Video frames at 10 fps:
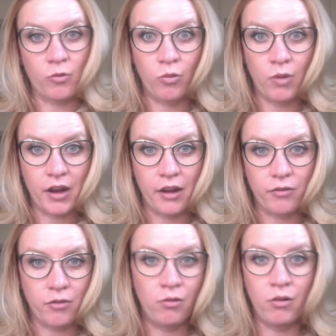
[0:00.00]
what
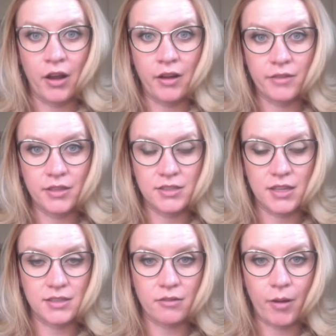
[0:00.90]
if this
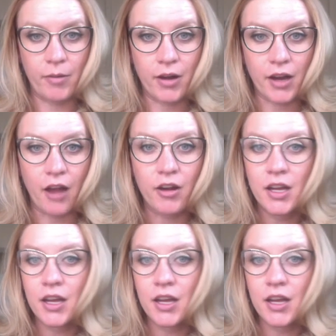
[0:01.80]
doesn't quite work out?